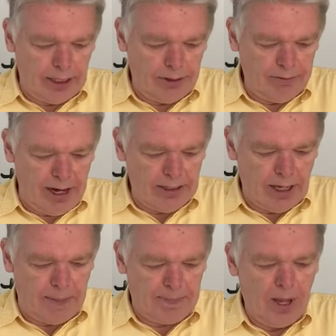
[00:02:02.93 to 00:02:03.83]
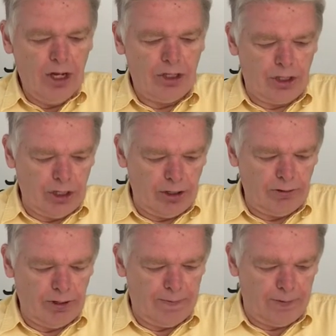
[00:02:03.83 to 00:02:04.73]
can raise up
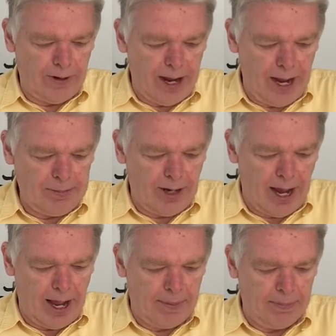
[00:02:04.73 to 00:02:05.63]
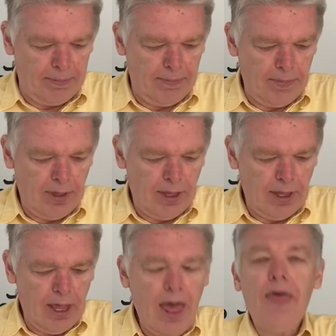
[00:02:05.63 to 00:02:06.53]
children for Abraham.
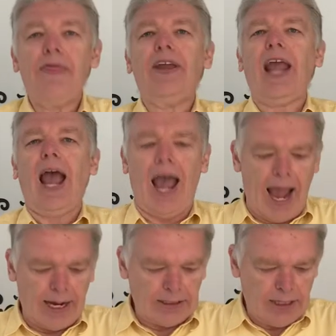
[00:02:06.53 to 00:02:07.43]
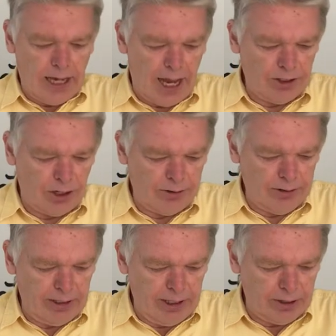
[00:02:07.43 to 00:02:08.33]
The axe has,
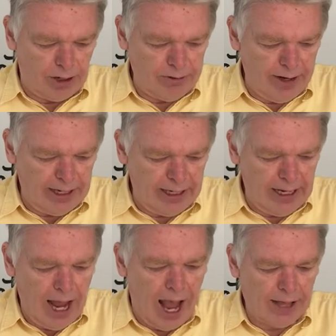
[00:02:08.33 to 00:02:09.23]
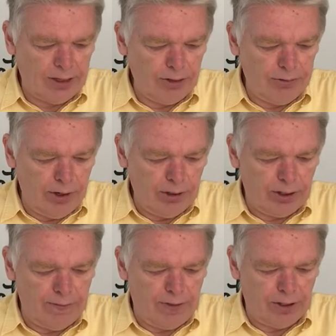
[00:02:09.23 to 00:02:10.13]
is already at the root
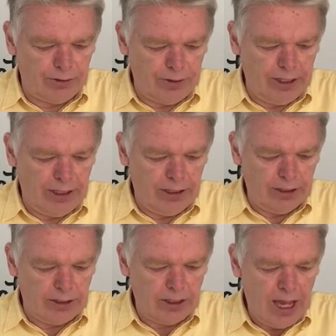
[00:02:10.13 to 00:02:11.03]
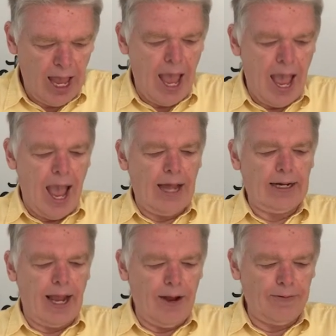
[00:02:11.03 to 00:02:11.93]
of the trees, and
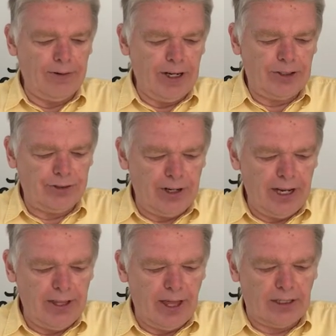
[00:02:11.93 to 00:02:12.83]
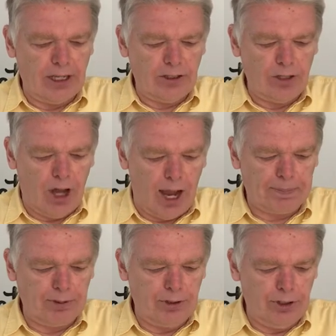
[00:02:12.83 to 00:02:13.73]
every tree that does
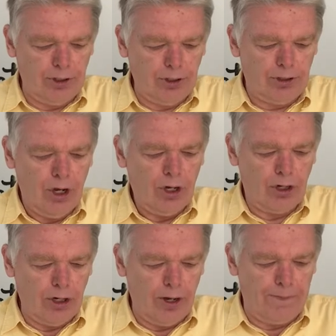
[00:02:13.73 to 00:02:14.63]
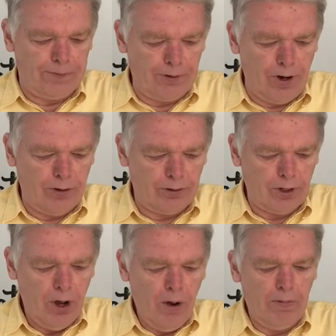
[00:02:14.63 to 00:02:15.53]
not produce good fruit
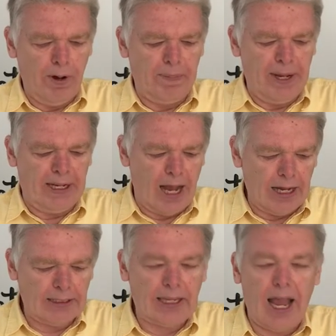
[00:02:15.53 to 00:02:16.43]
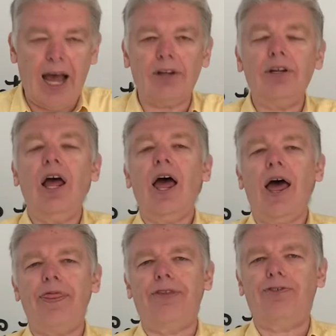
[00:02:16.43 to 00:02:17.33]
will be cut down
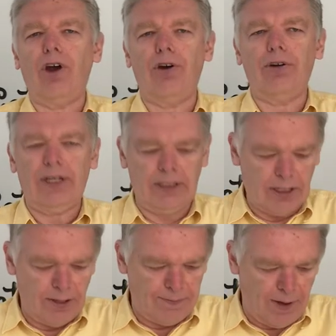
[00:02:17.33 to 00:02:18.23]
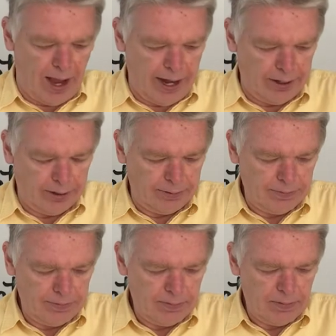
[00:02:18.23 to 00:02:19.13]
and thrown into the
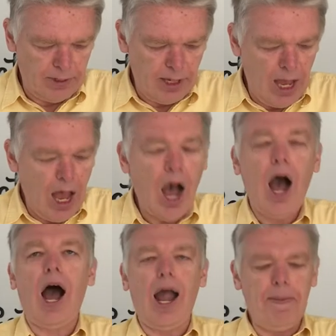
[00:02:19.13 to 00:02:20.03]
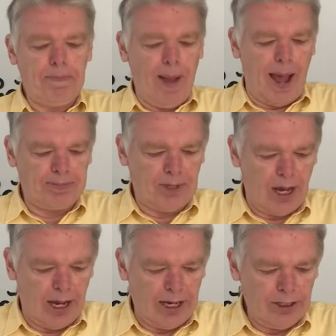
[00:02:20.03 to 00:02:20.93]
fire. I
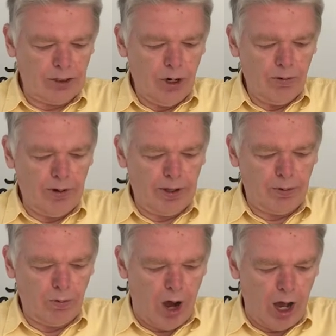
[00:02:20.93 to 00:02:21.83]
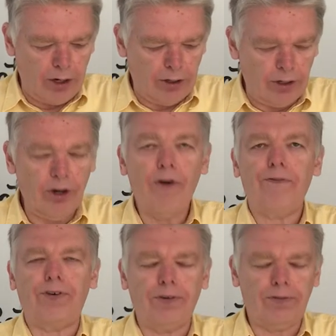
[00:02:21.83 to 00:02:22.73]
baptize with water
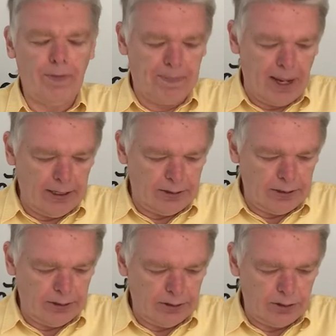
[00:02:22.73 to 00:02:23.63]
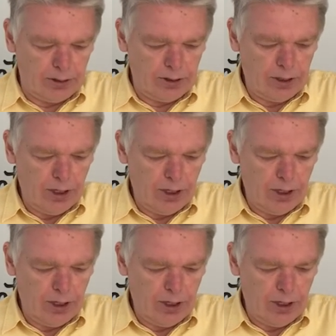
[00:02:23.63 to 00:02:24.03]
for repentance,